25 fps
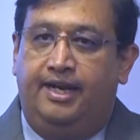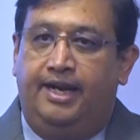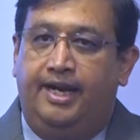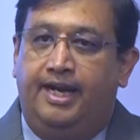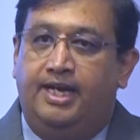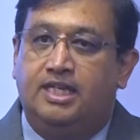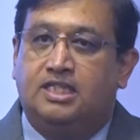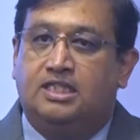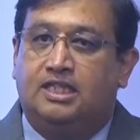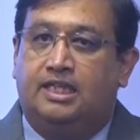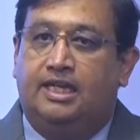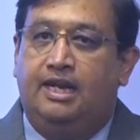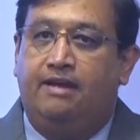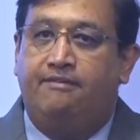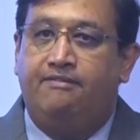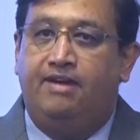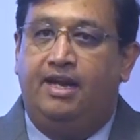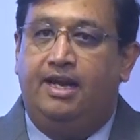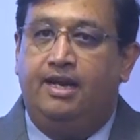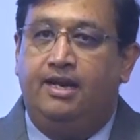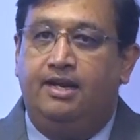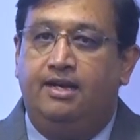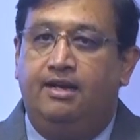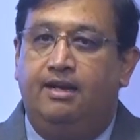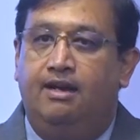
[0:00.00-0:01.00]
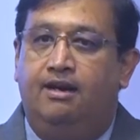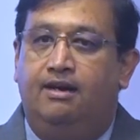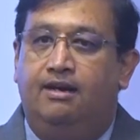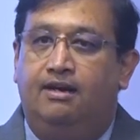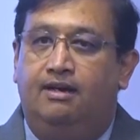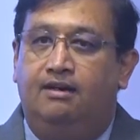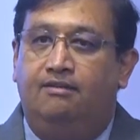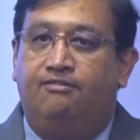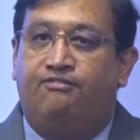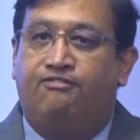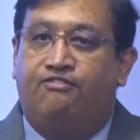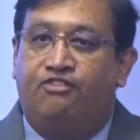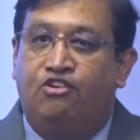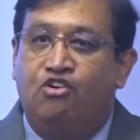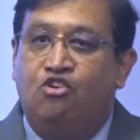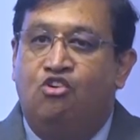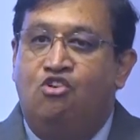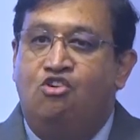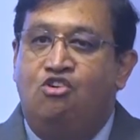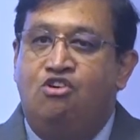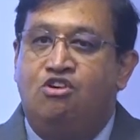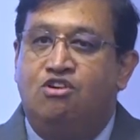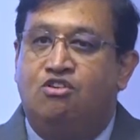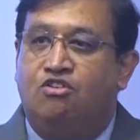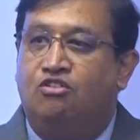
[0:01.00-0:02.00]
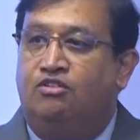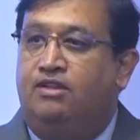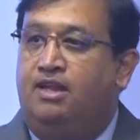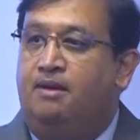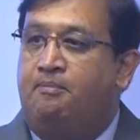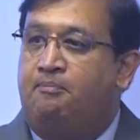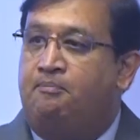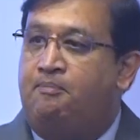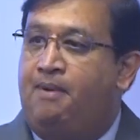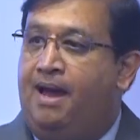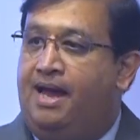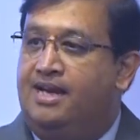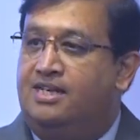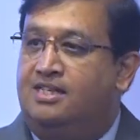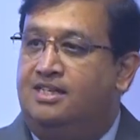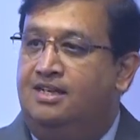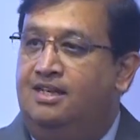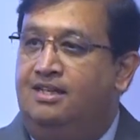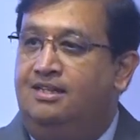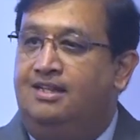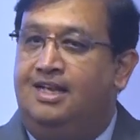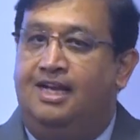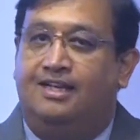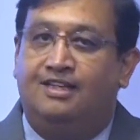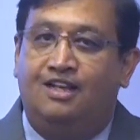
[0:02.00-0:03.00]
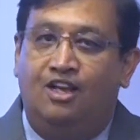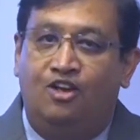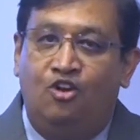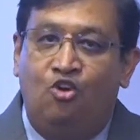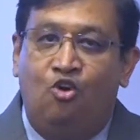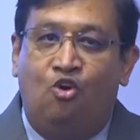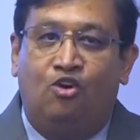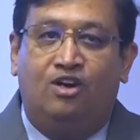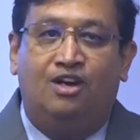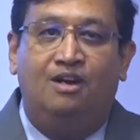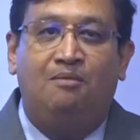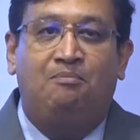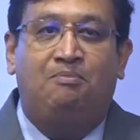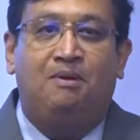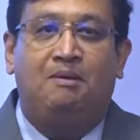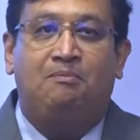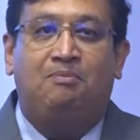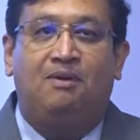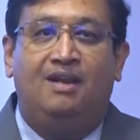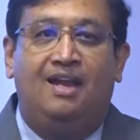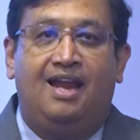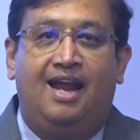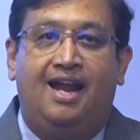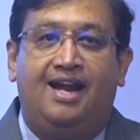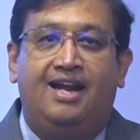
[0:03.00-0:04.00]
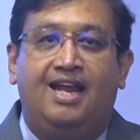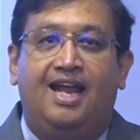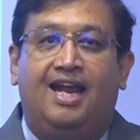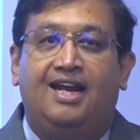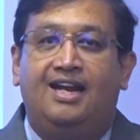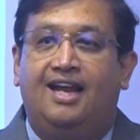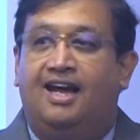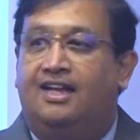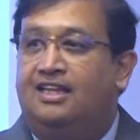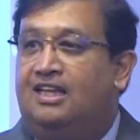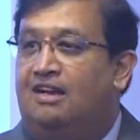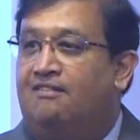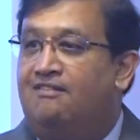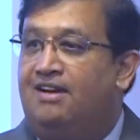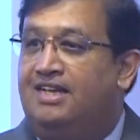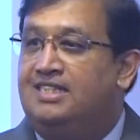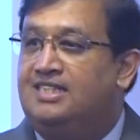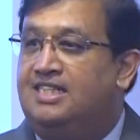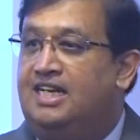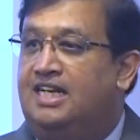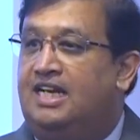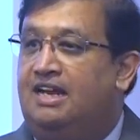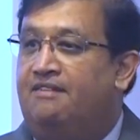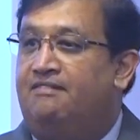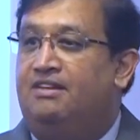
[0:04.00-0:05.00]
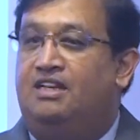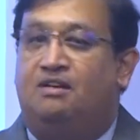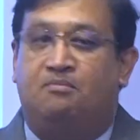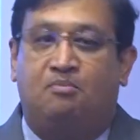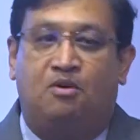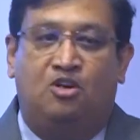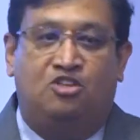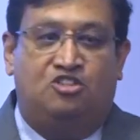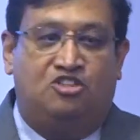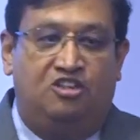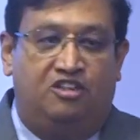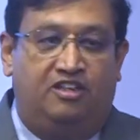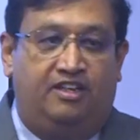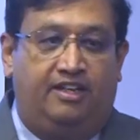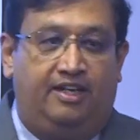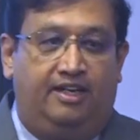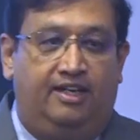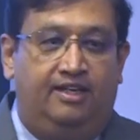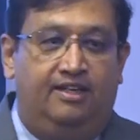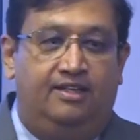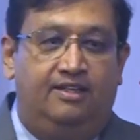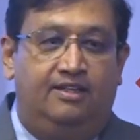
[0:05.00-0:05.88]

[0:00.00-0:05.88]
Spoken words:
It's giving a fuel to the passion that the local people had and otherwise didn't have an opportunity.